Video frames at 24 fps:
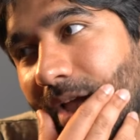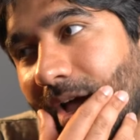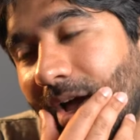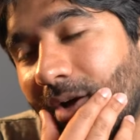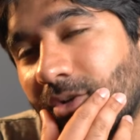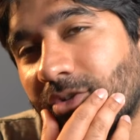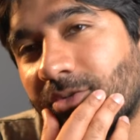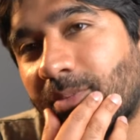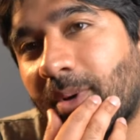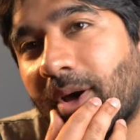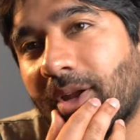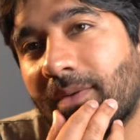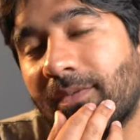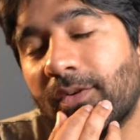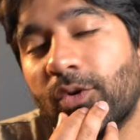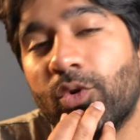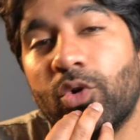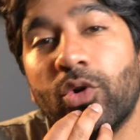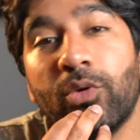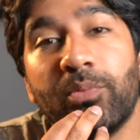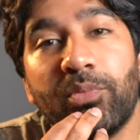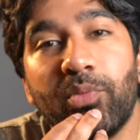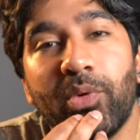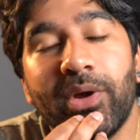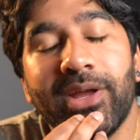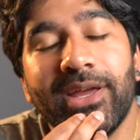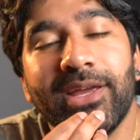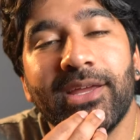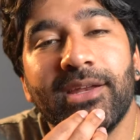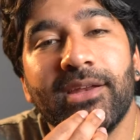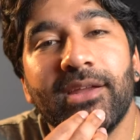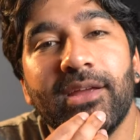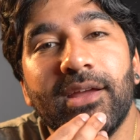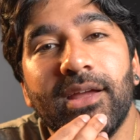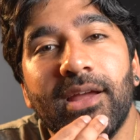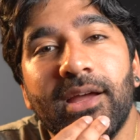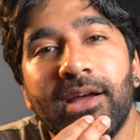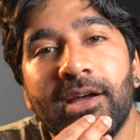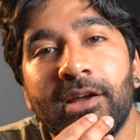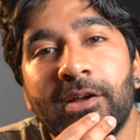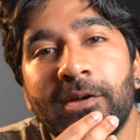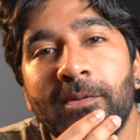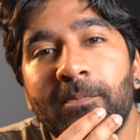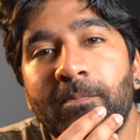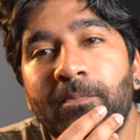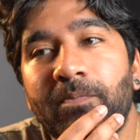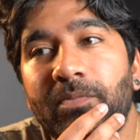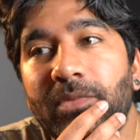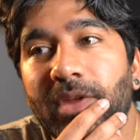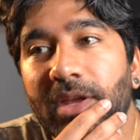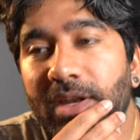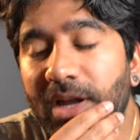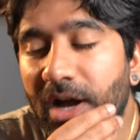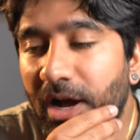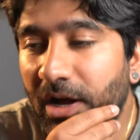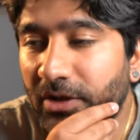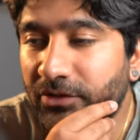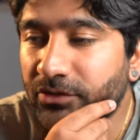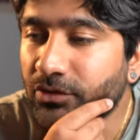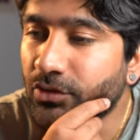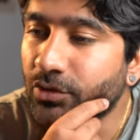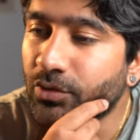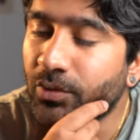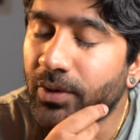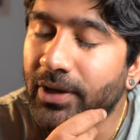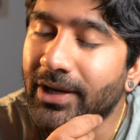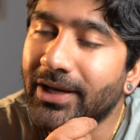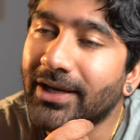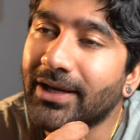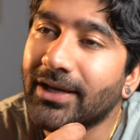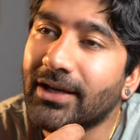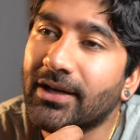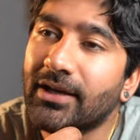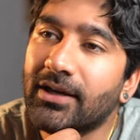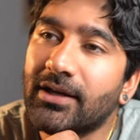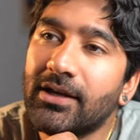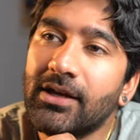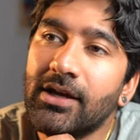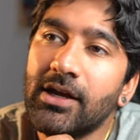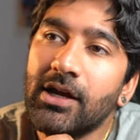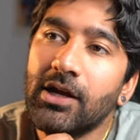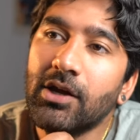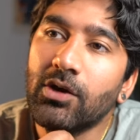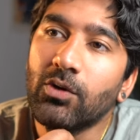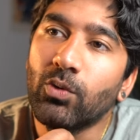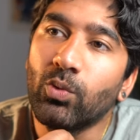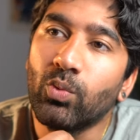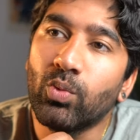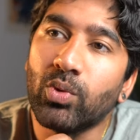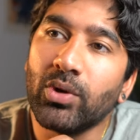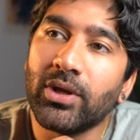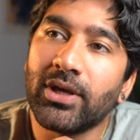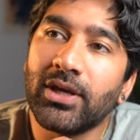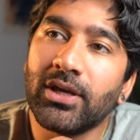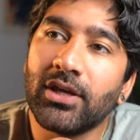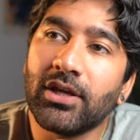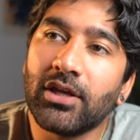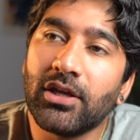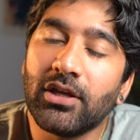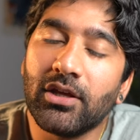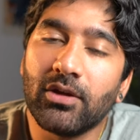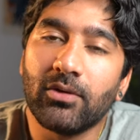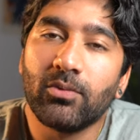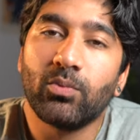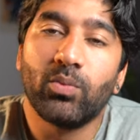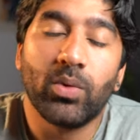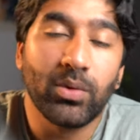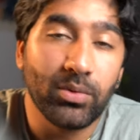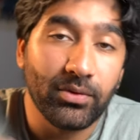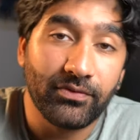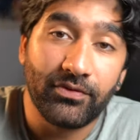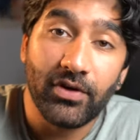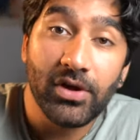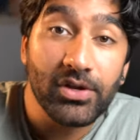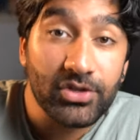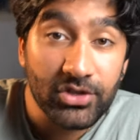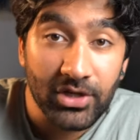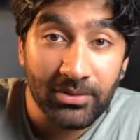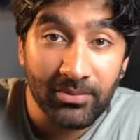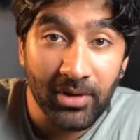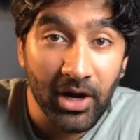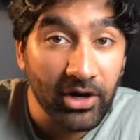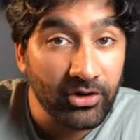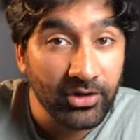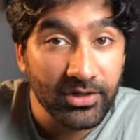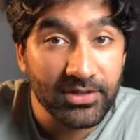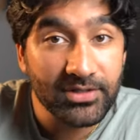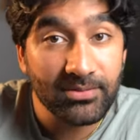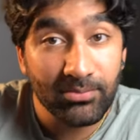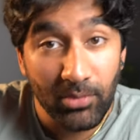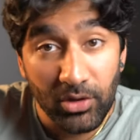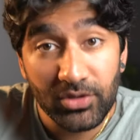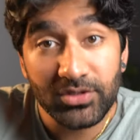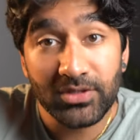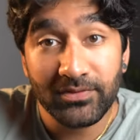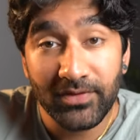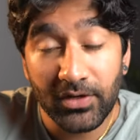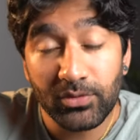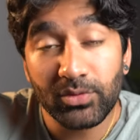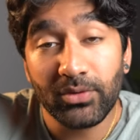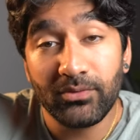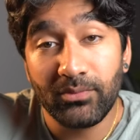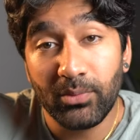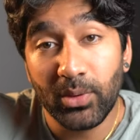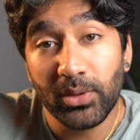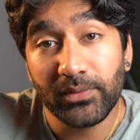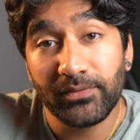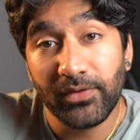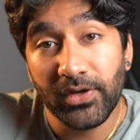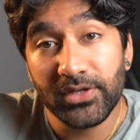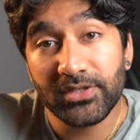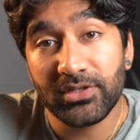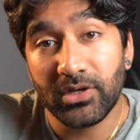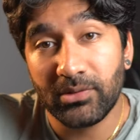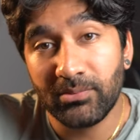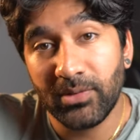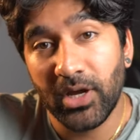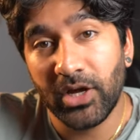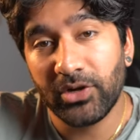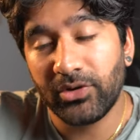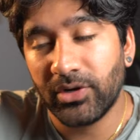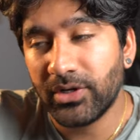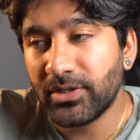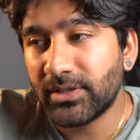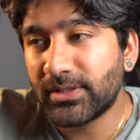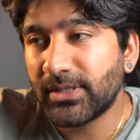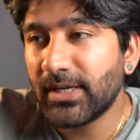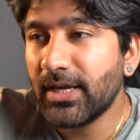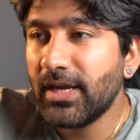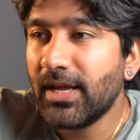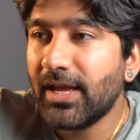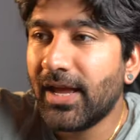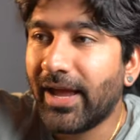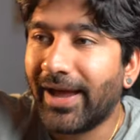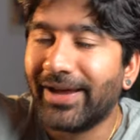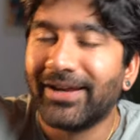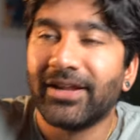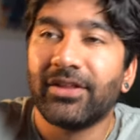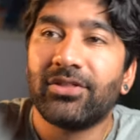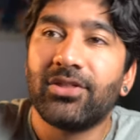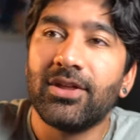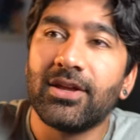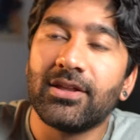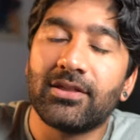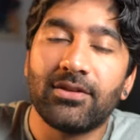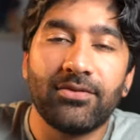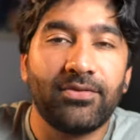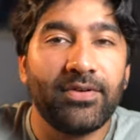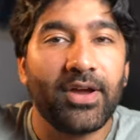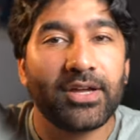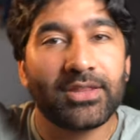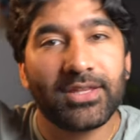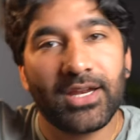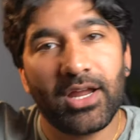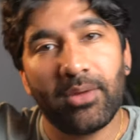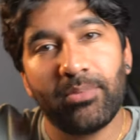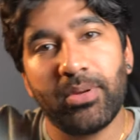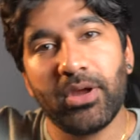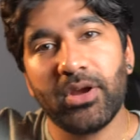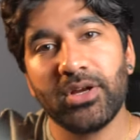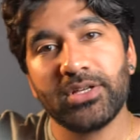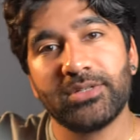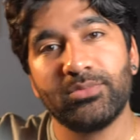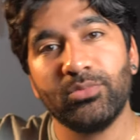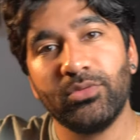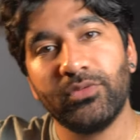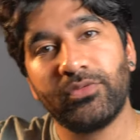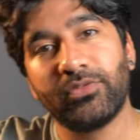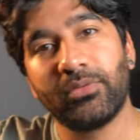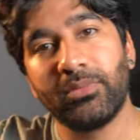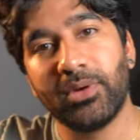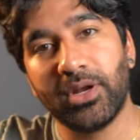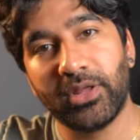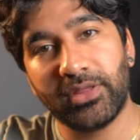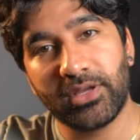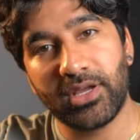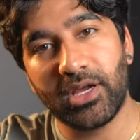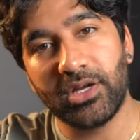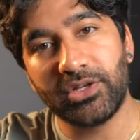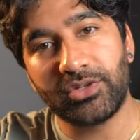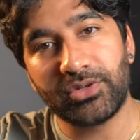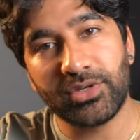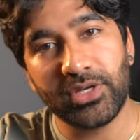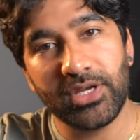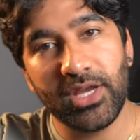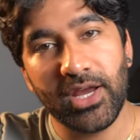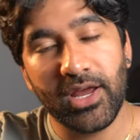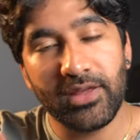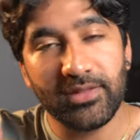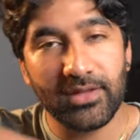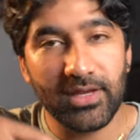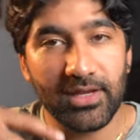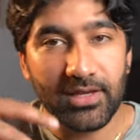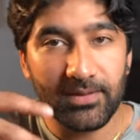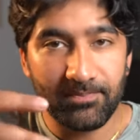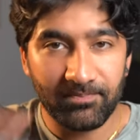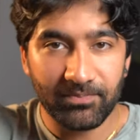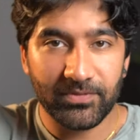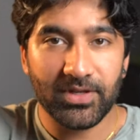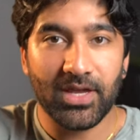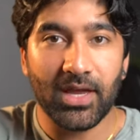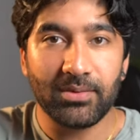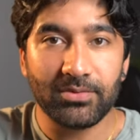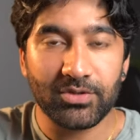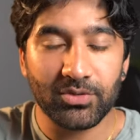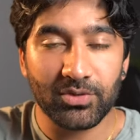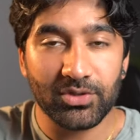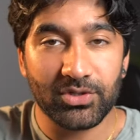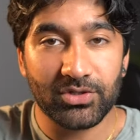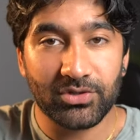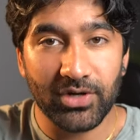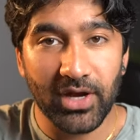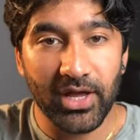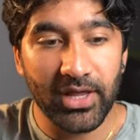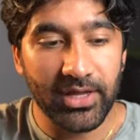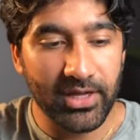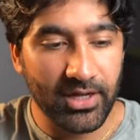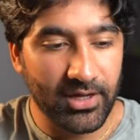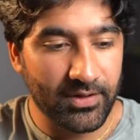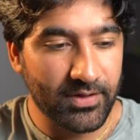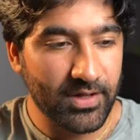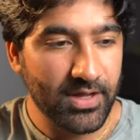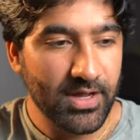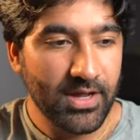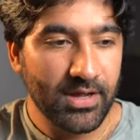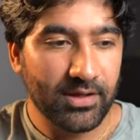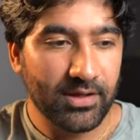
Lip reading: I was part of a group when in high school where we were first year migrants. Most of us were first year migrants. And I think the fact that our parents moved from another country and they came to Australia,